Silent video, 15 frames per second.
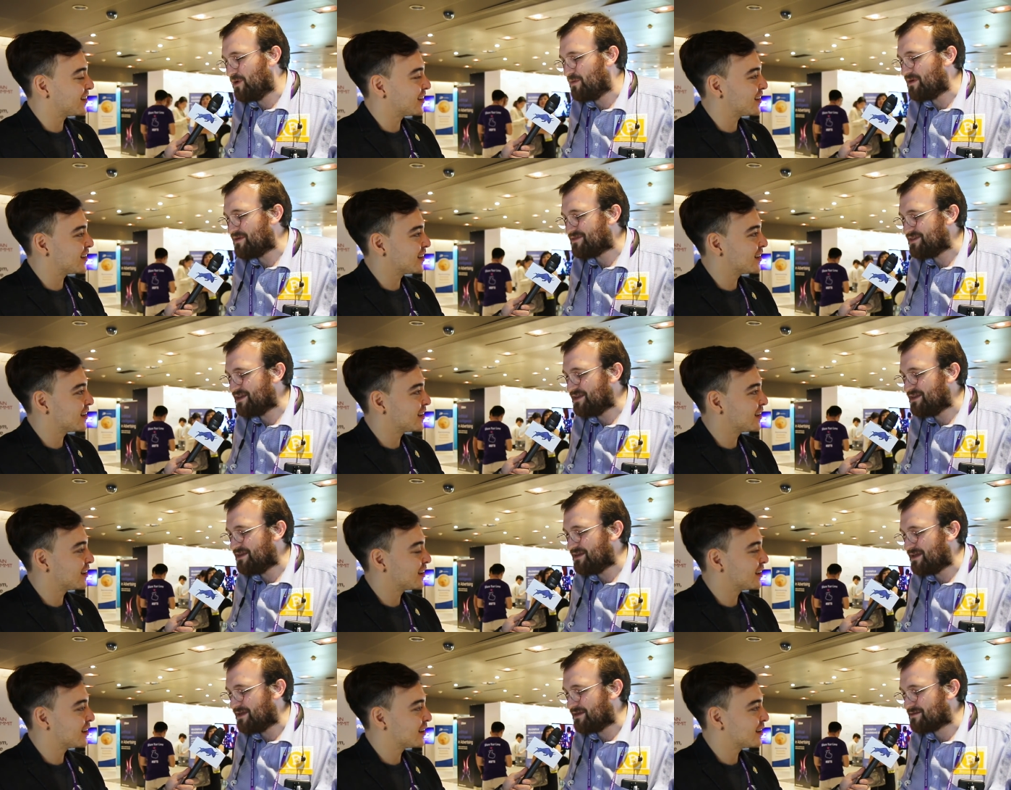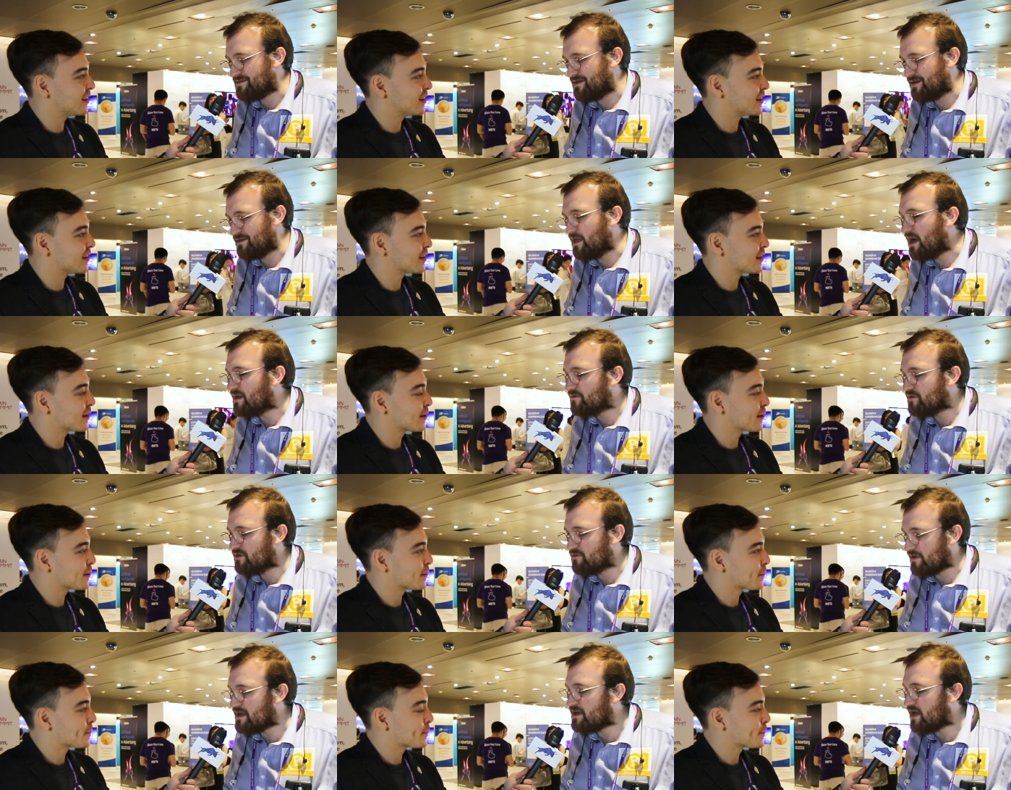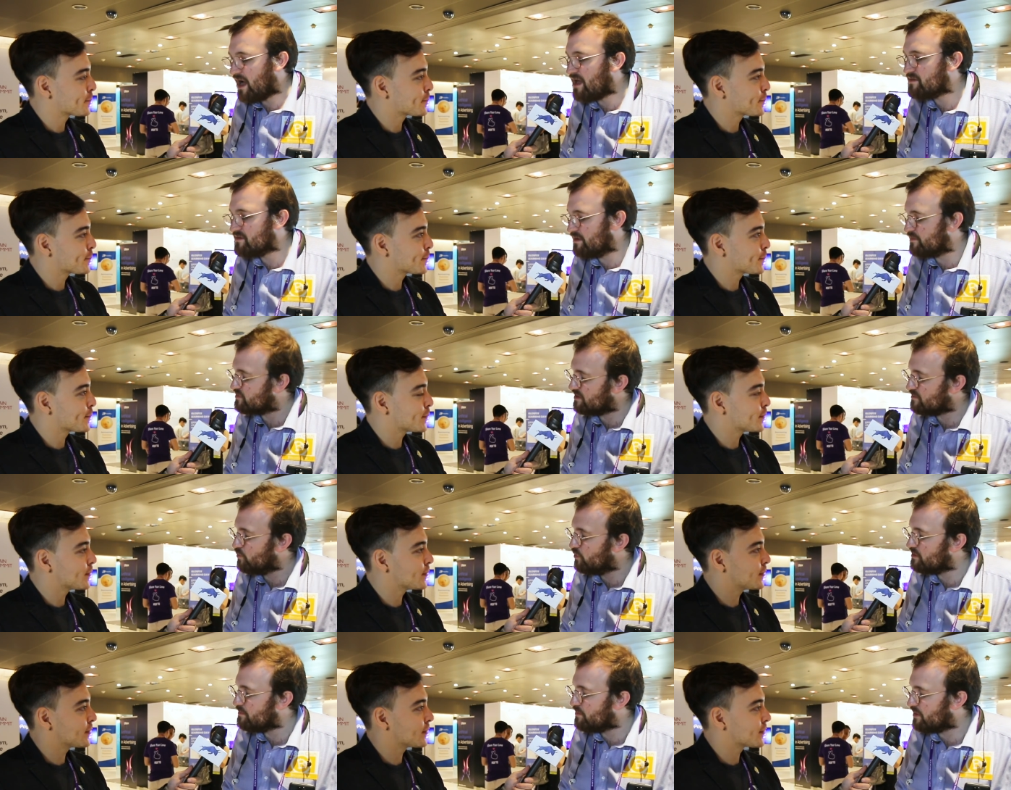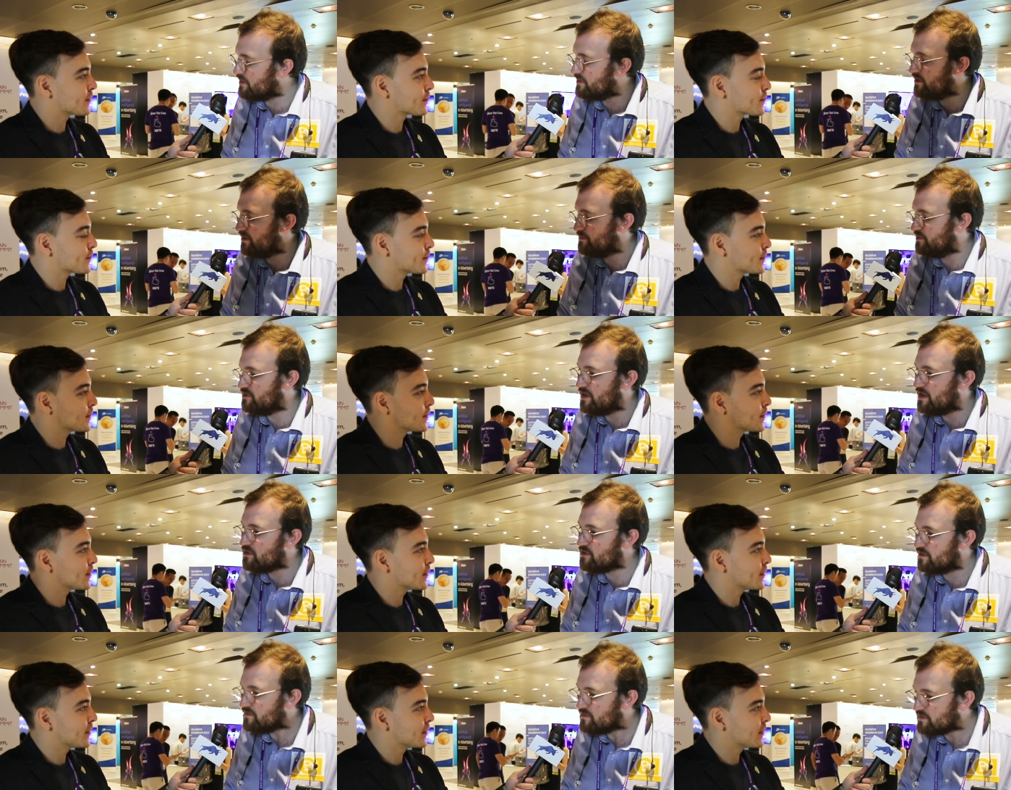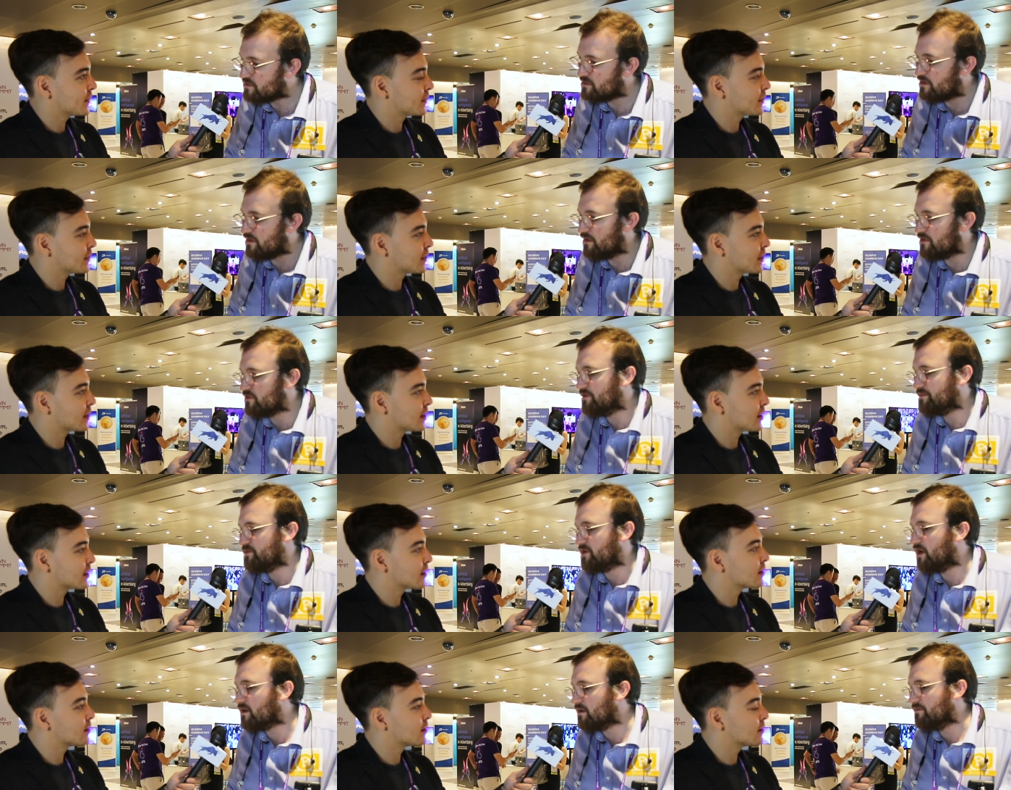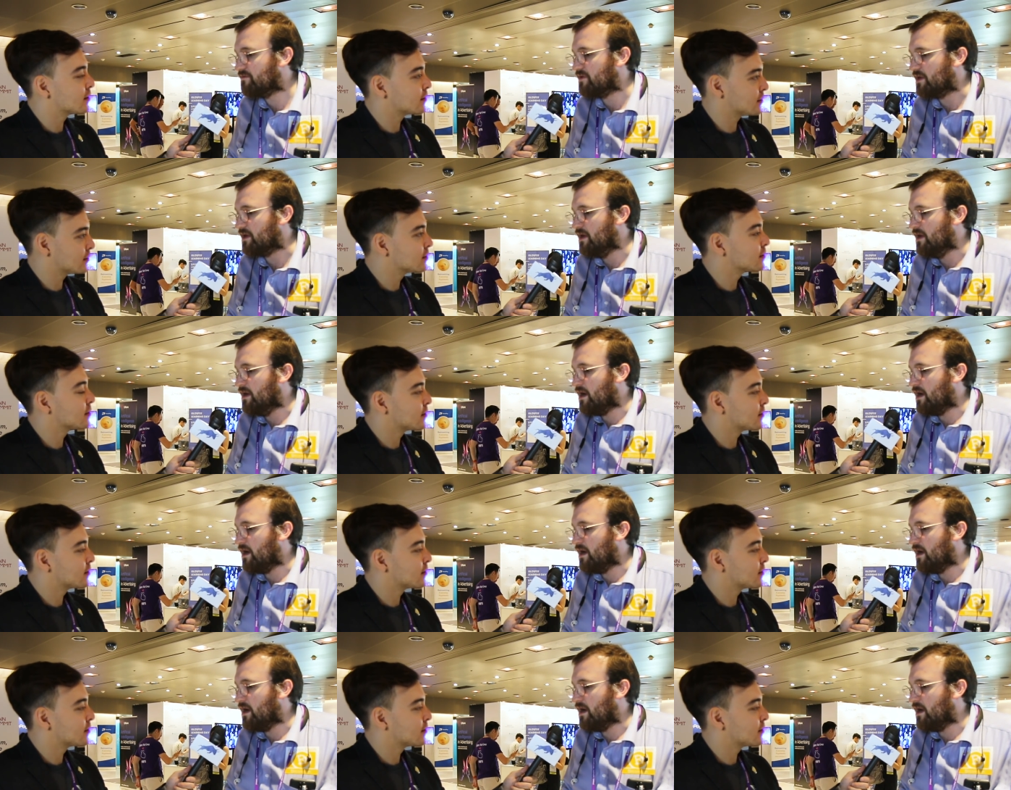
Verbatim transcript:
Speaker 1: what we've seen is a lot of great concepts like multi-party computation and zero-knowledge cryptography,